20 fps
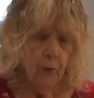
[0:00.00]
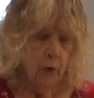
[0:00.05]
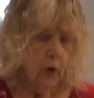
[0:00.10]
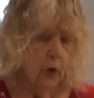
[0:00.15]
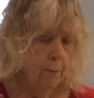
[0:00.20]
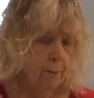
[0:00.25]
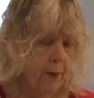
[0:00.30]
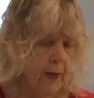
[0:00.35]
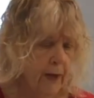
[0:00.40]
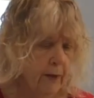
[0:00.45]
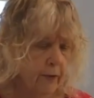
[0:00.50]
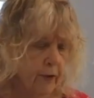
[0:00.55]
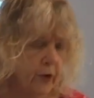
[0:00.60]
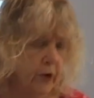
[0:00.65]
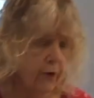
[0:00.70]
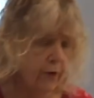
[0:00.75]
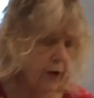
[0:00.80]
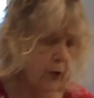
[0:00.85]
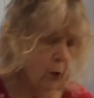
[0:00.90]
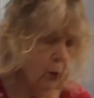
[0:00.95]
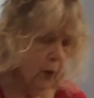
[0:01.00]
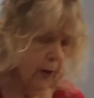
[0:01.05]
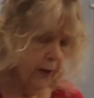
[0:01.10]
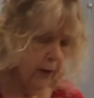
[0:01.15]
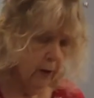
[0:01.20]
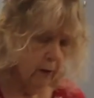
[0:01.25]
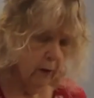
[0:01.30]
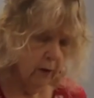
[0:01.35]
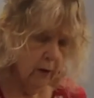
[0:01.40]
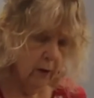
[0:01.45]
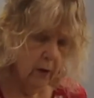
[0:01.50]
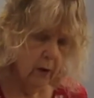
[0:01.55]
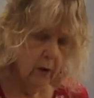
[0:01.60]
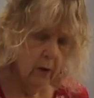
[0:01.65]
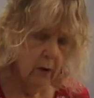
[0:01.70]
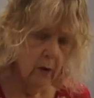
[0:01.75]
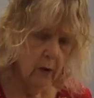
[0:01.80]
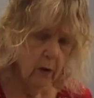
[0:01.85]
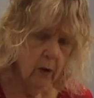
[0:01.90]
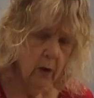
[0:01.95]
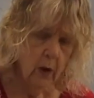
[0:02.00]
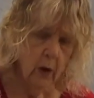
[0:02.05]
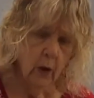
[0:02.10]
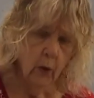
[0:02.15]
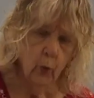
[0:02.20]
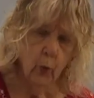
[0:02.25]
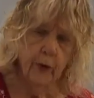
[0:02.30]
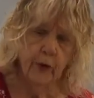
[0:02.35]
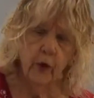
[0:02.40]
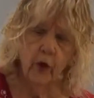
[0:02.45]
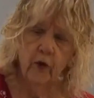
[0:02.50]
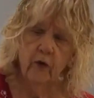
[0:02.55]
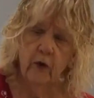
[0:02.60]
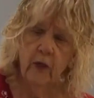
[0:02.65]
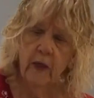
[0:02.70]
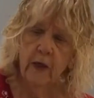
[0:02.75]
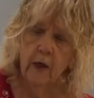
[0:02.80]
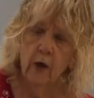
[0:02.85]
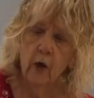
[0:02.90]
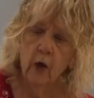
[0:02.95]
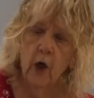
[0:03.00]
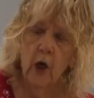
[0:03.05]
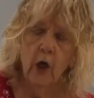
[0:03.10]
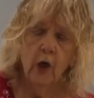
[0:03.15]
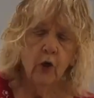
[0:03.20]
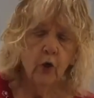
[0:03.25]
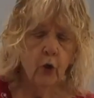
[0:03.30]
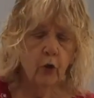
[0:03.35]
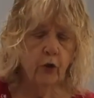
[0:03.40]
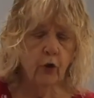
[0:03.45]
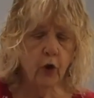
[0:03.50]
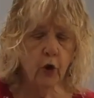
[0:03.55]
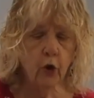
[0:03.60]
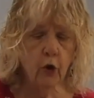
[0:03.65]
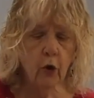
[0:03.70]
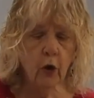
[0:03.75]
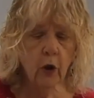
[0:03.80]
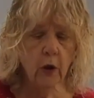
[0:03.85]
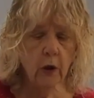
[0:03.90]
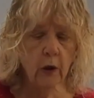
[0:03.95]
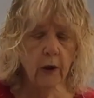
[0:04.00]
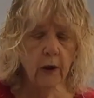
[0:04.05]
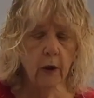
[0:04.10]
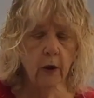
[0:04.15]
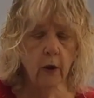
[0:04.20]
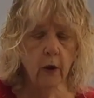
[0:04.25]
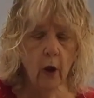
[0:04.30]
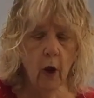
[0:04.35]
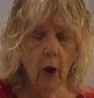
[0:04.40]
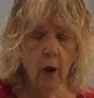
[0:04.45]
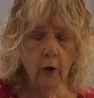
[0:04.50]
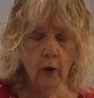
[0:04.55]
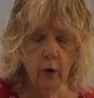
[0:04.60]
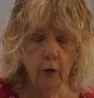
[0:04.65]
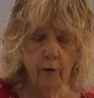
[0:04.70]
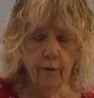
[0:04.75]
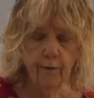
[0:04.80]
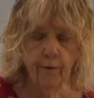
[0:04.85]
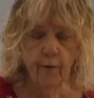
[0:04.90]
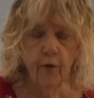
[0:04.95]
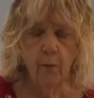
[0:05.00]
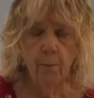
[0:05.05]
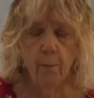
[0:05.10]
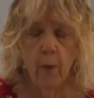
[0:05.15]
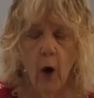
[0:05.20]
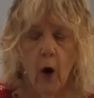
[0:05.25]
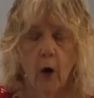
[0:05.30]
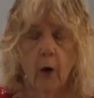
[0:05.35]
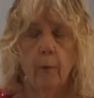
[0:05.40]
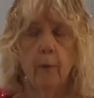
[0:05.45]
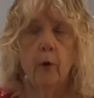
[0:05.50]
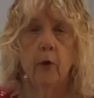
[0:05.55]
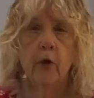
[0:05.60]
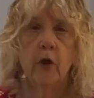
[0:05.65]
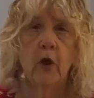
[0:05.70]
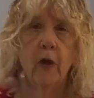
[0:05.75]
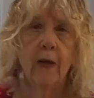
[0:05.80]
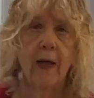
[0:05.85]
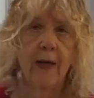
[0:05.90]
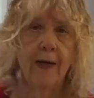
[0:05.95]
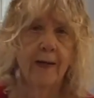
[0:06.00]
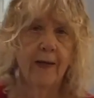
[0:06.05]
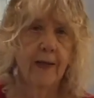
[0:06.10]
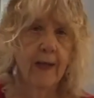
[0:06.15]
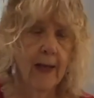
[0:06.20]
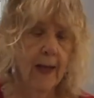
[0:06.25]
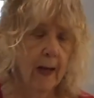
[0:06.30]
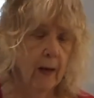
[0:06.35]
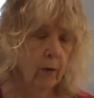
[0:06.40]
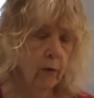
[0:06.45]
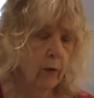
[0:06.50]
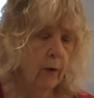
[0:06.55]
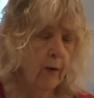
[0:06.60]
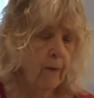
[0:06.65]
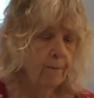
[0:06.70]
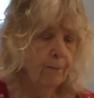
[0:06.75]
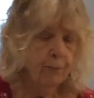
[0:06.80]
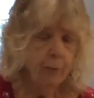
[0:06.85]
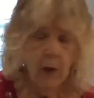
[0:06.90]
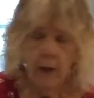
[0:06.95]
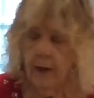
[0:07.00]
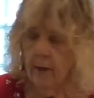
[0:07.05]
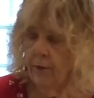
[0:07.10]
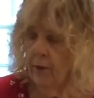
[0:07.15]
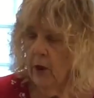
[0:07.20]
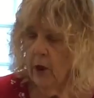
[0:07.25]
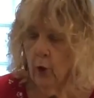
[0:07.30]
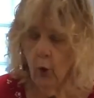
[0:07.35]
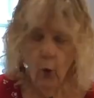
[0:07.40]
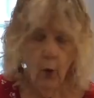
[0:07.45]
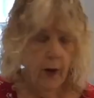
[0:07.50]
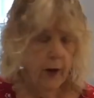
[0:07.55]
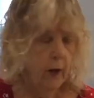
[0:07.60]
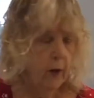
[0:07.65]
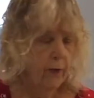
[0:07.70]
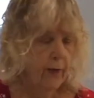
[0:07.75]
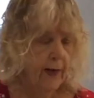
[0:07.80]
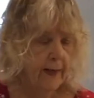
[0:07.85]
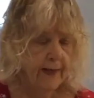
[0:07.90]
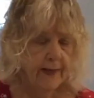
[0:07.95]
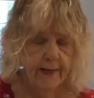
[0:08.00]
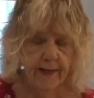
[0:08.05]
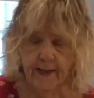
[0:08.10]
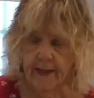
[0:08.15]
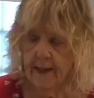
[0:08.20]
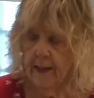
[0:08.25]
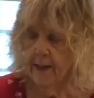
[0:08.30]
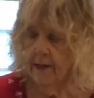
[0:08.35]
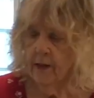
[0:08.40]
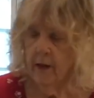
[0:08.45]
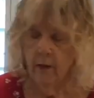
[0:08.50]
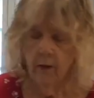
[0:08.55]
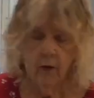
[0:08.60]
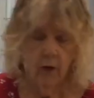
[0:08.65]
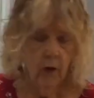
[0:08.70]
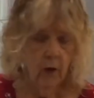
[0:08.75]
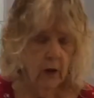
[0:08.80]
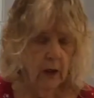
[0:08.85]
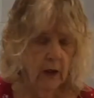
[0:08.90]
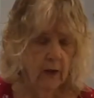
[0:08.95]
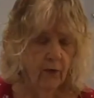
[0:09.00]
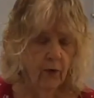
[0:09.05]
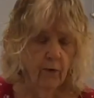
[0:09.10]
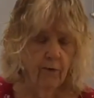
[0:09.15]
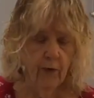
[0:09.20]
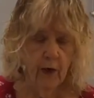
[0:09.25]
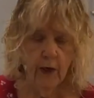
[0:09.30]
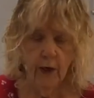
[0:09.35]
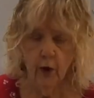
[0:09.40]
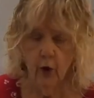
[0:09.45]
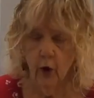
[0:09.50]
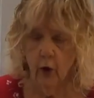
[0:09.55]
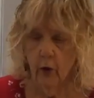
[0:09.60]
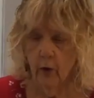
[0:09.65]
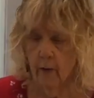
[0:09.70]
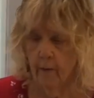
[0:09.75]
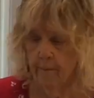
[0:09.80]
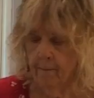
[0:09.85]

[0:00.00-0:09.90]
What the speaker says: compared to the oil, which is here. So it took a little longer for the marble to get down in the oil than it did in the vinegar.